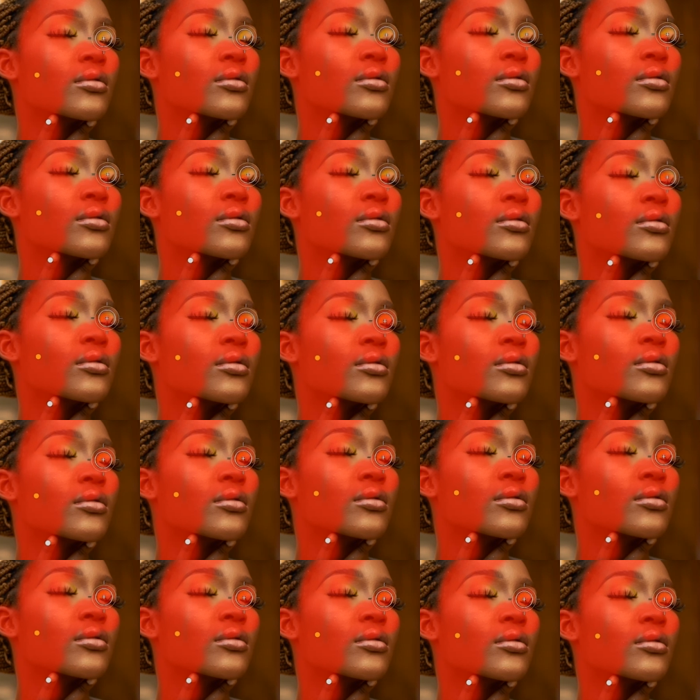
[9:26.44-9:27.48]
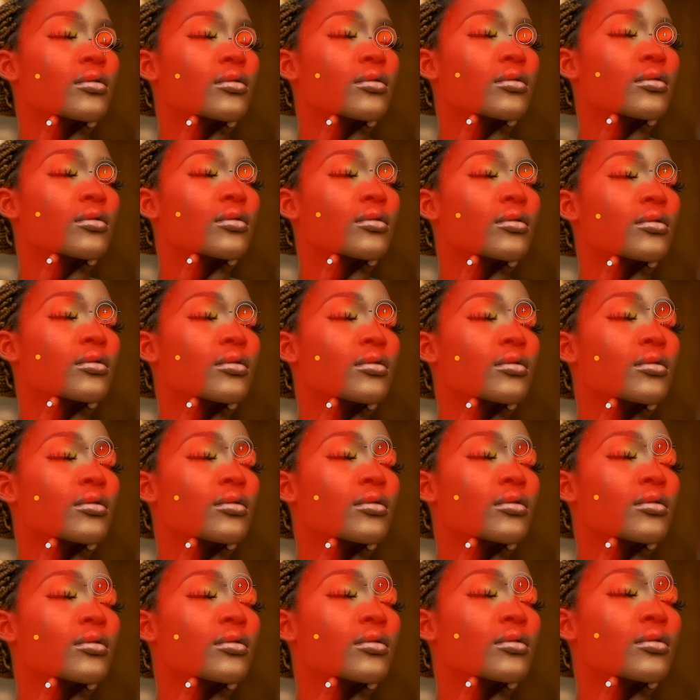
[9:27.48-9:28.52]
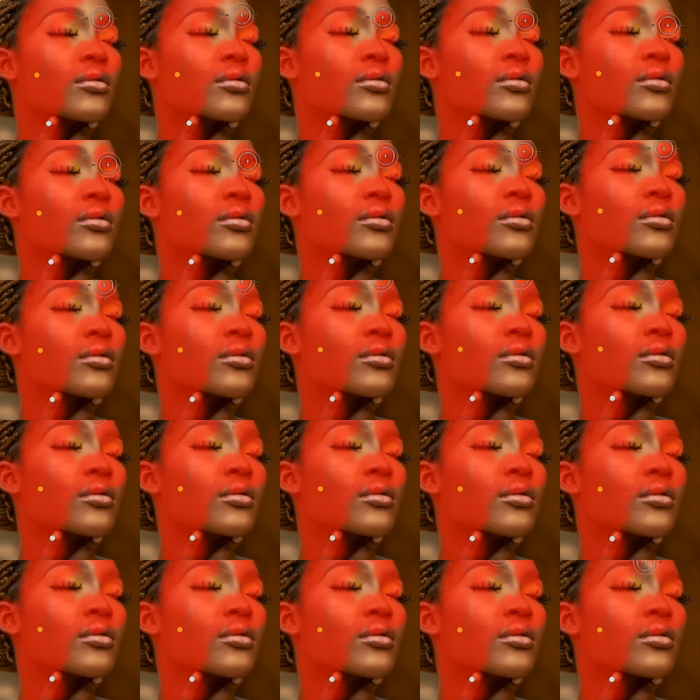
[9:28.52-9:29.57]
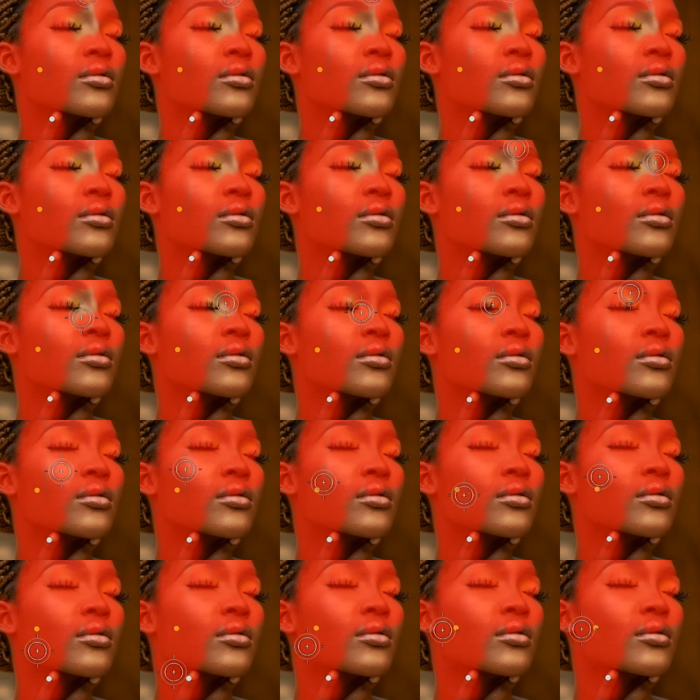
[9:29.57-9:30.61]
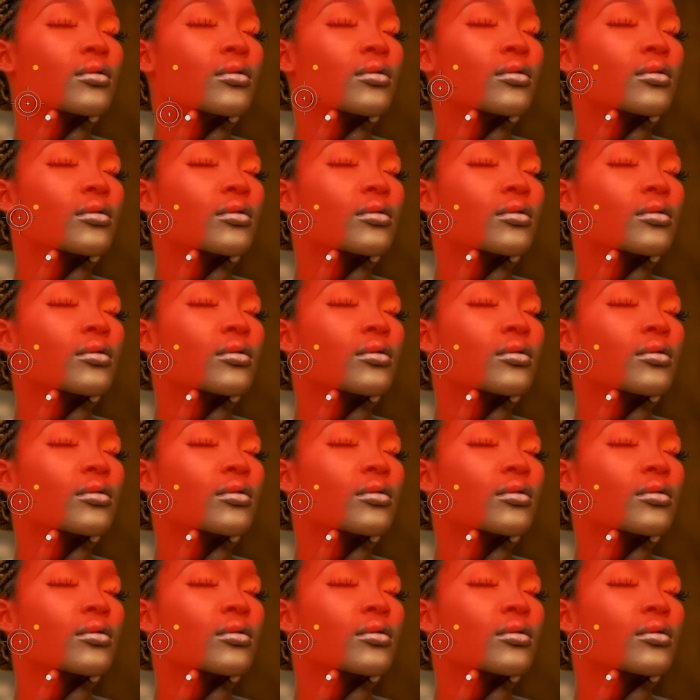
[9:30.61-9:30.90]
[no speech]